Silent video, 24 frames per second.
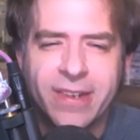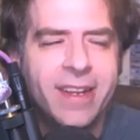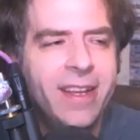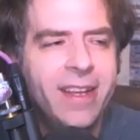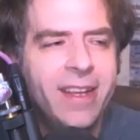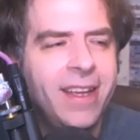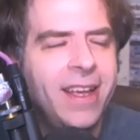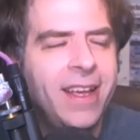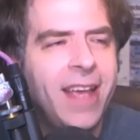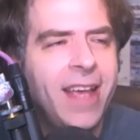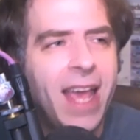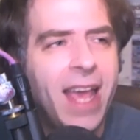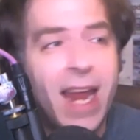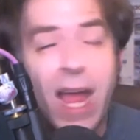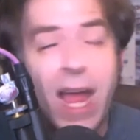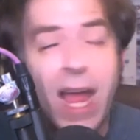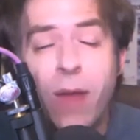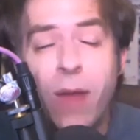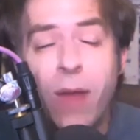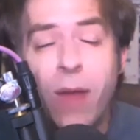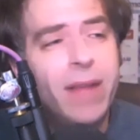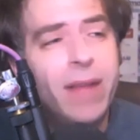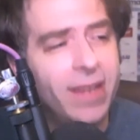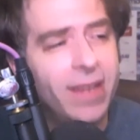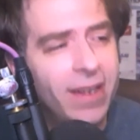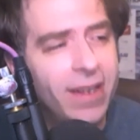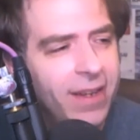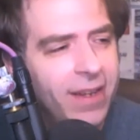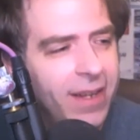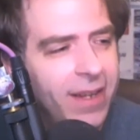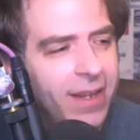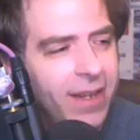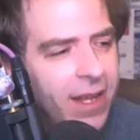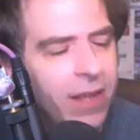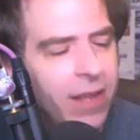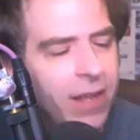and I wasn't.
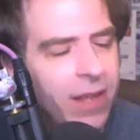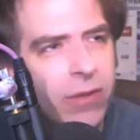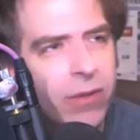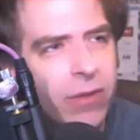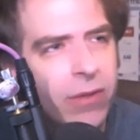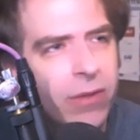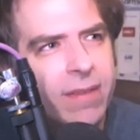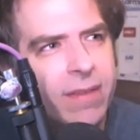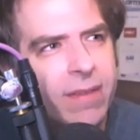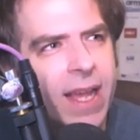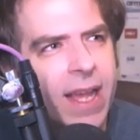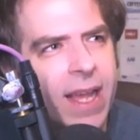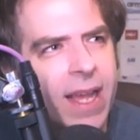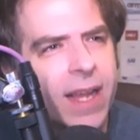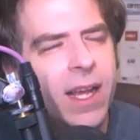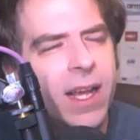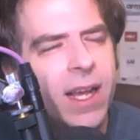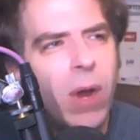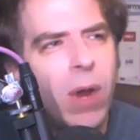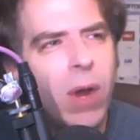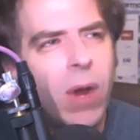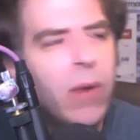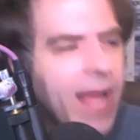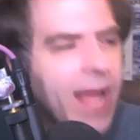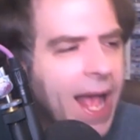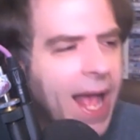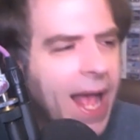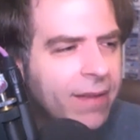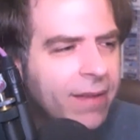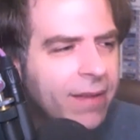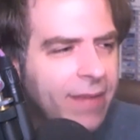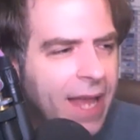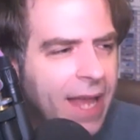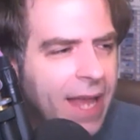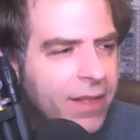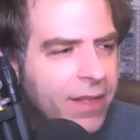So he's like, why don't we ask
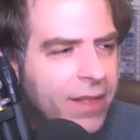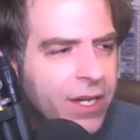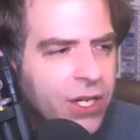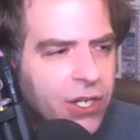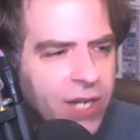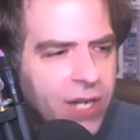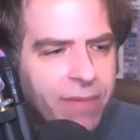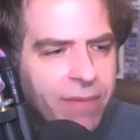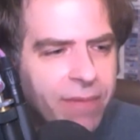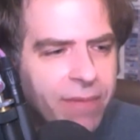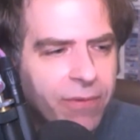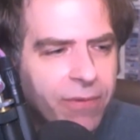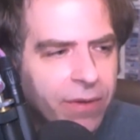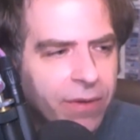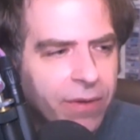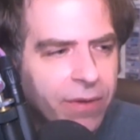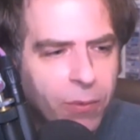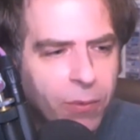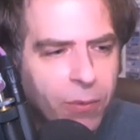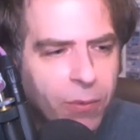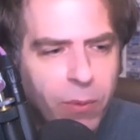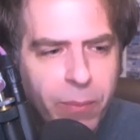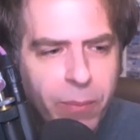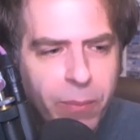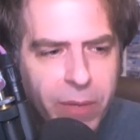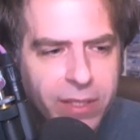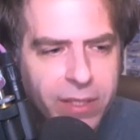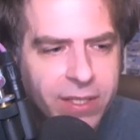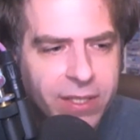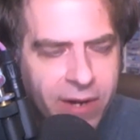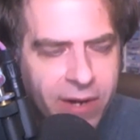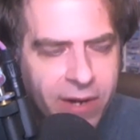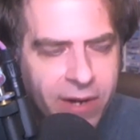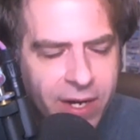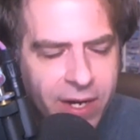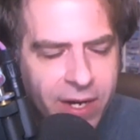Anthony Schaefer? He's former
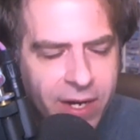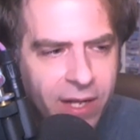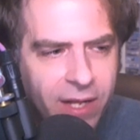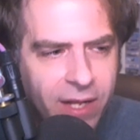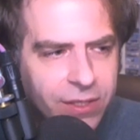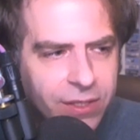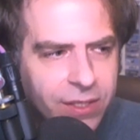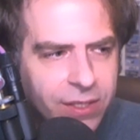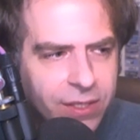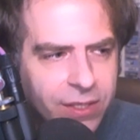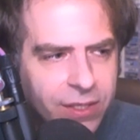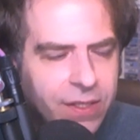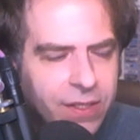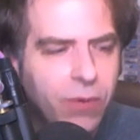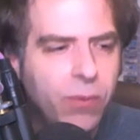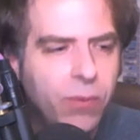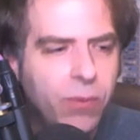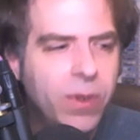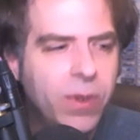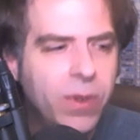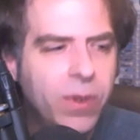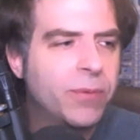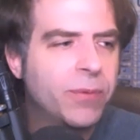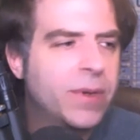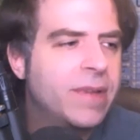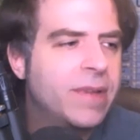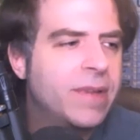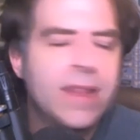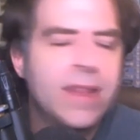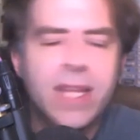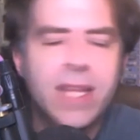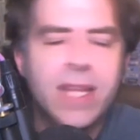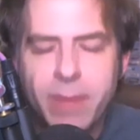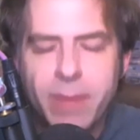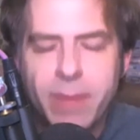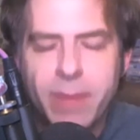military intelligence. What does he think
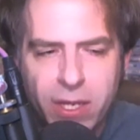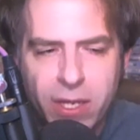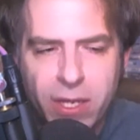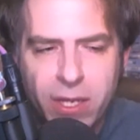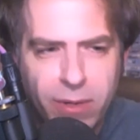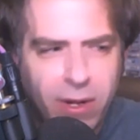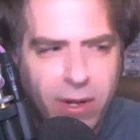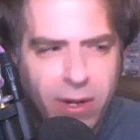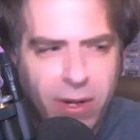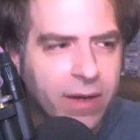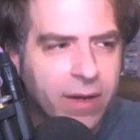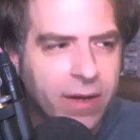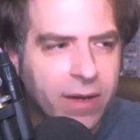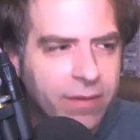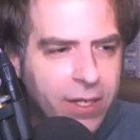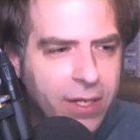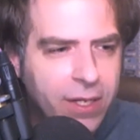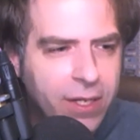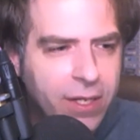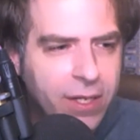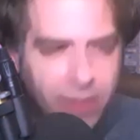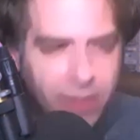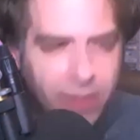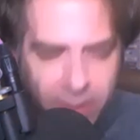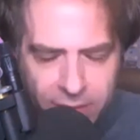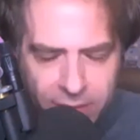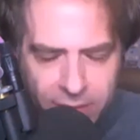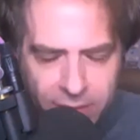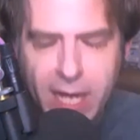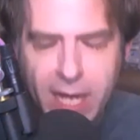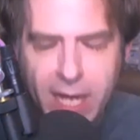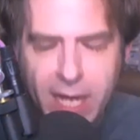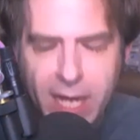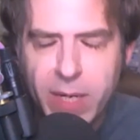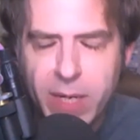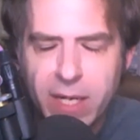about QAnon? Because QAnon's
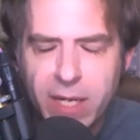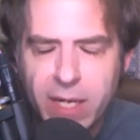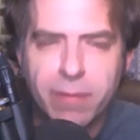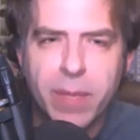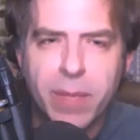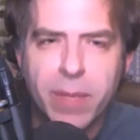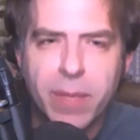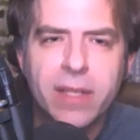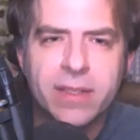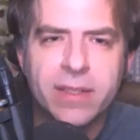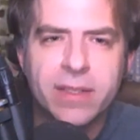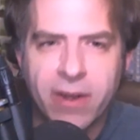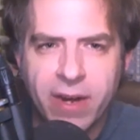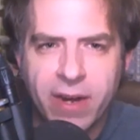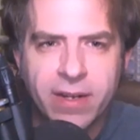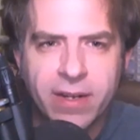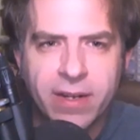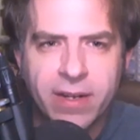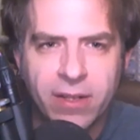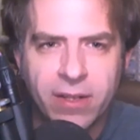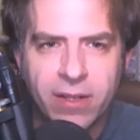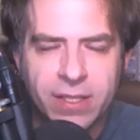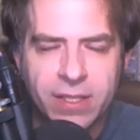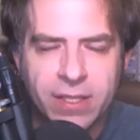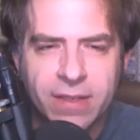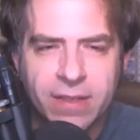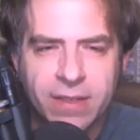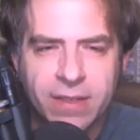claiming it's military intelligence.